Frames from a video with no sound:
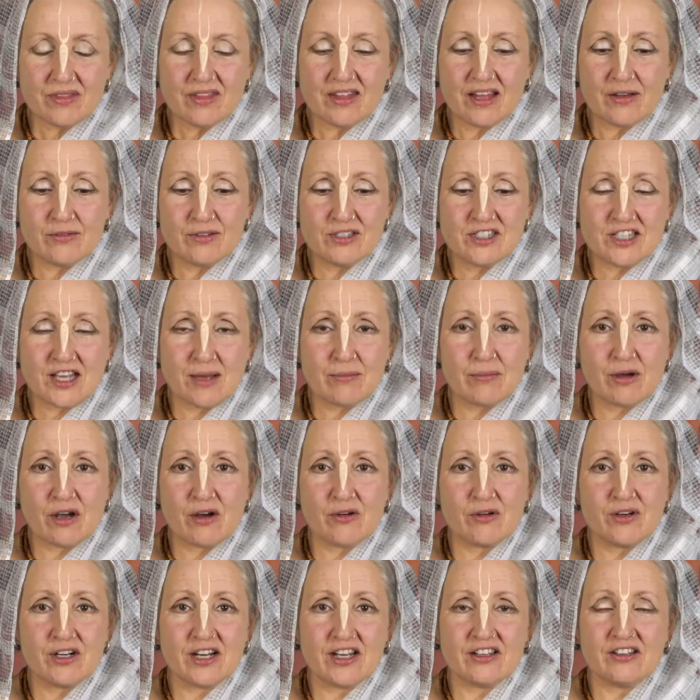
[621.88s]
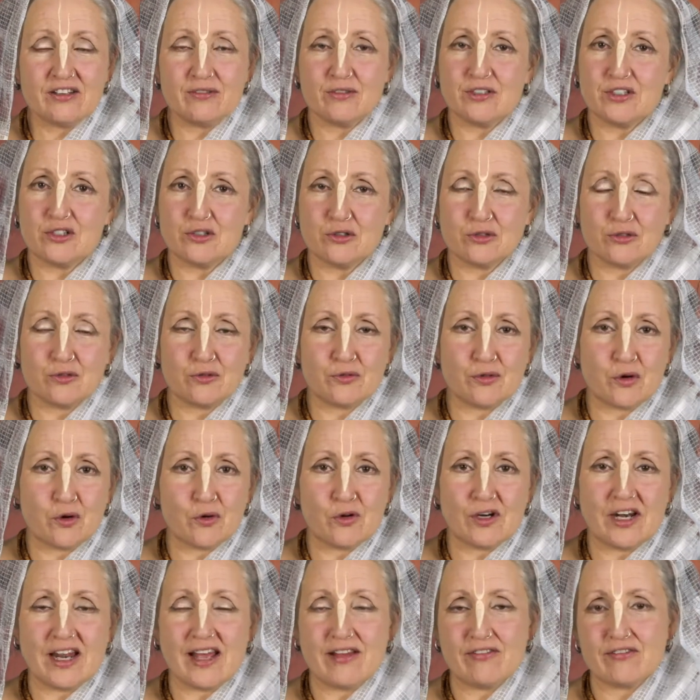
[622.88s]
And we somehow or another, we took the
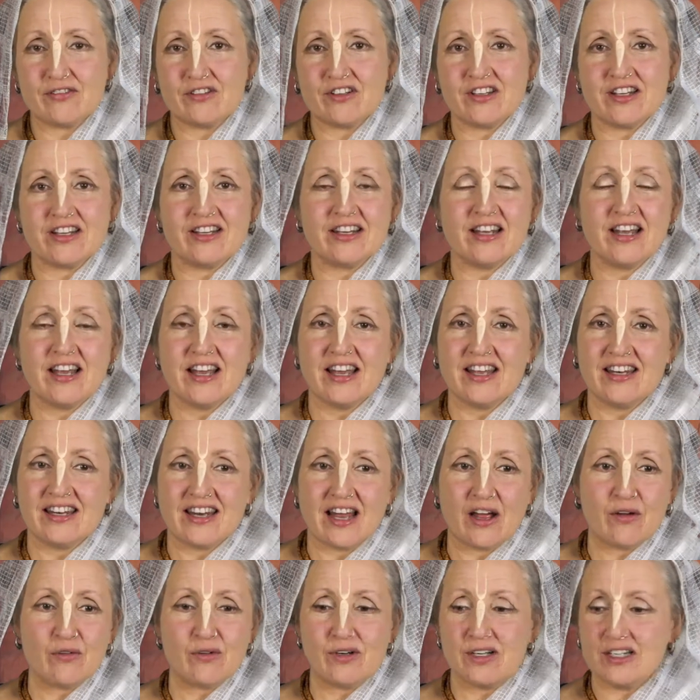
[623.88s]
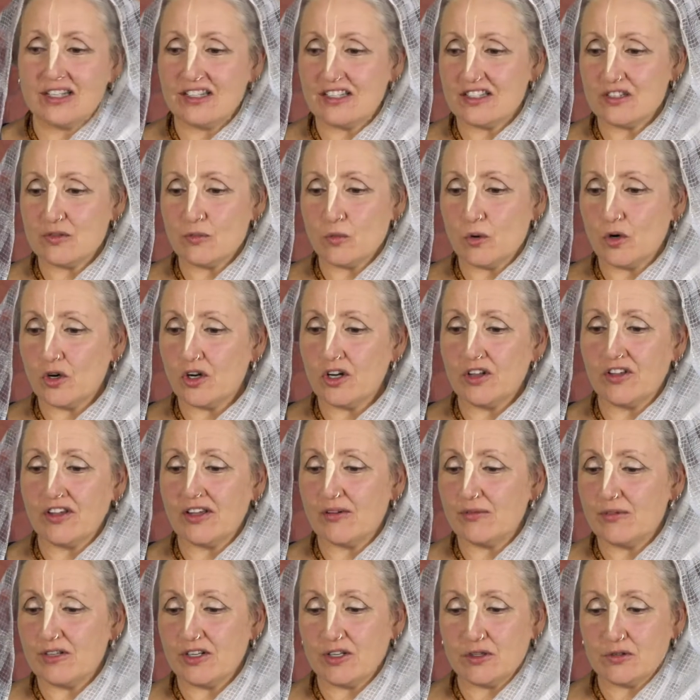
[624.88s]
wrong left, and now we're in this world
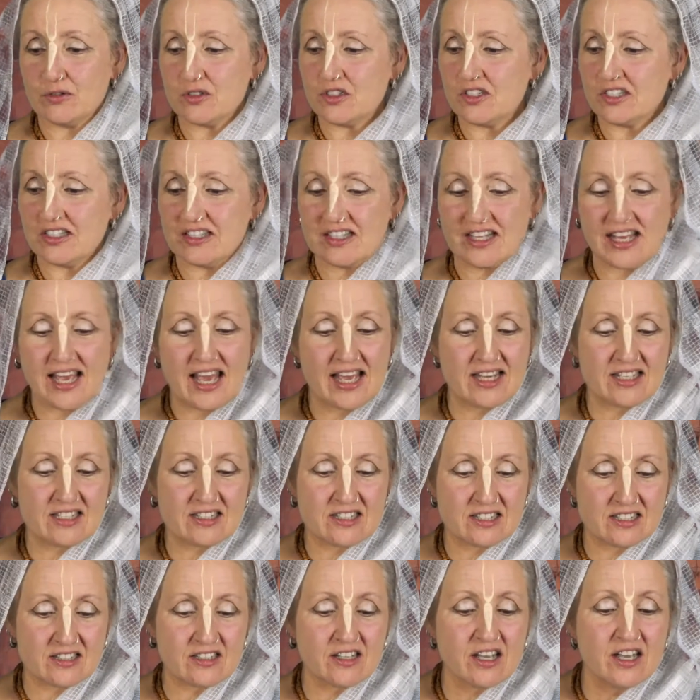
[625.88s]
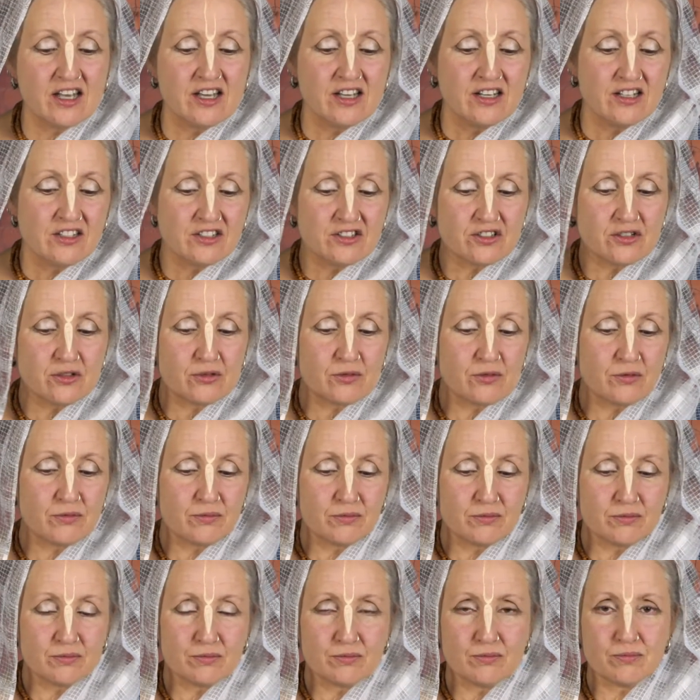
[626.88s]
and we don't see the exit. So
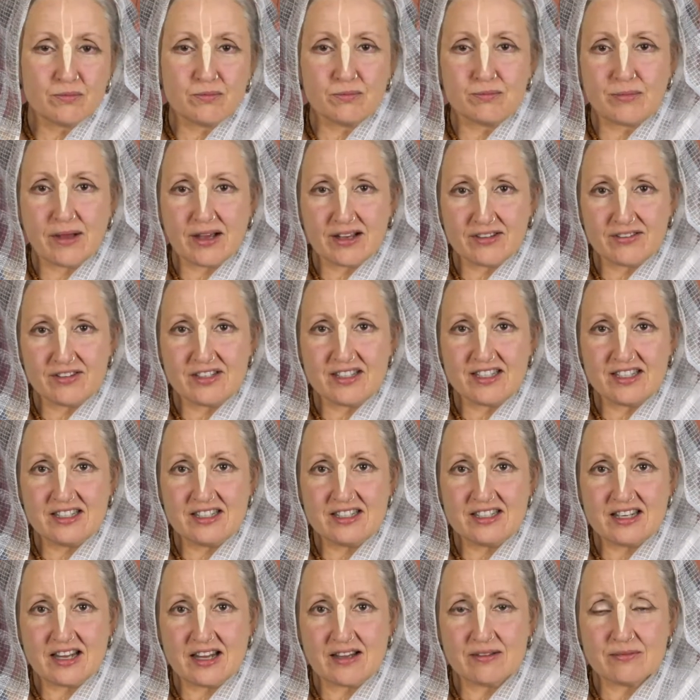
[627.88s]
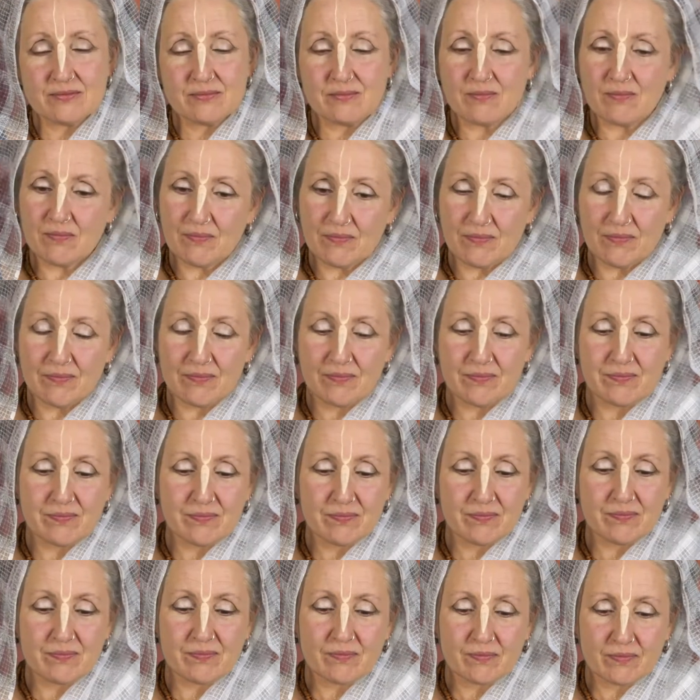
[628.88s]
Bhagavad-gita
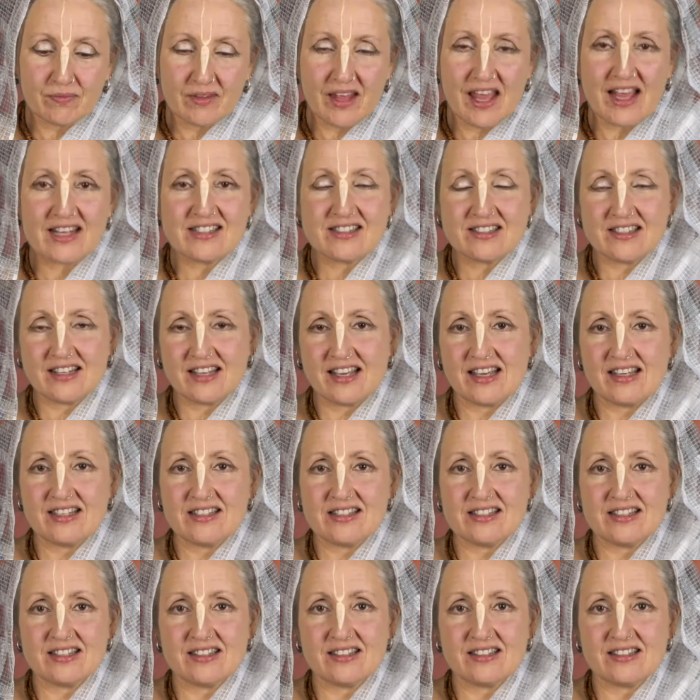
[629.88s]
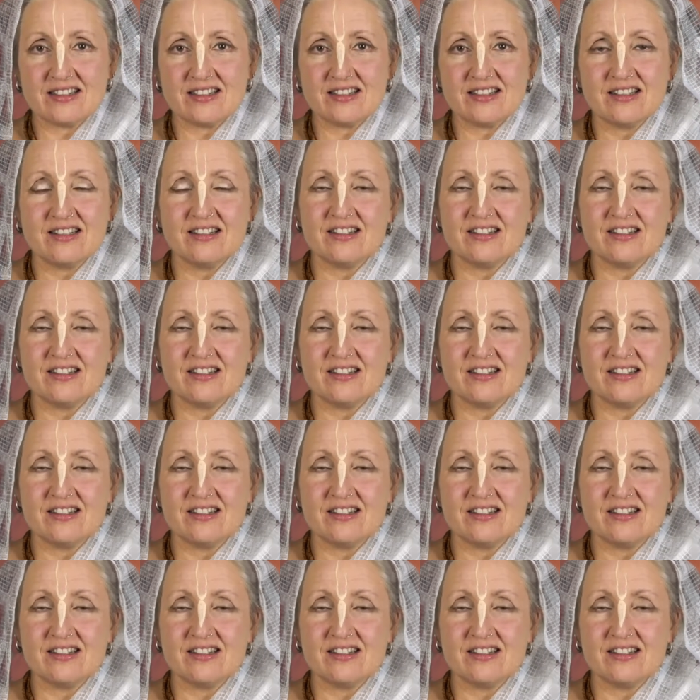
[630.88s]
has the exit.